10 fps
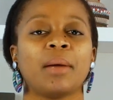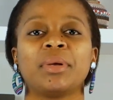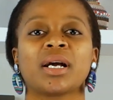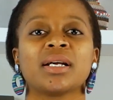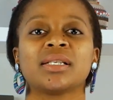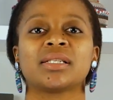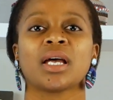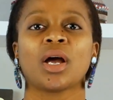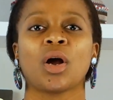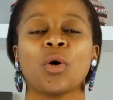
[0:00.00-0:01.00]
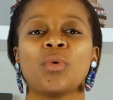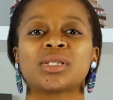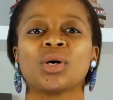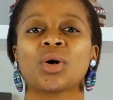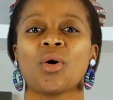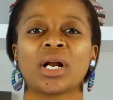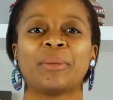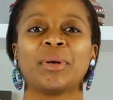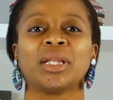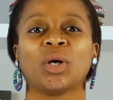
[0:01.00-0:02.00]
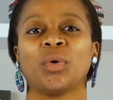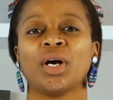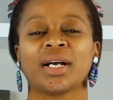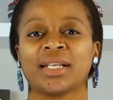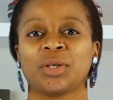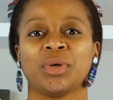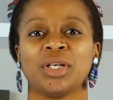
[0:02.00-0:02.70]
because we're so caught up in the work that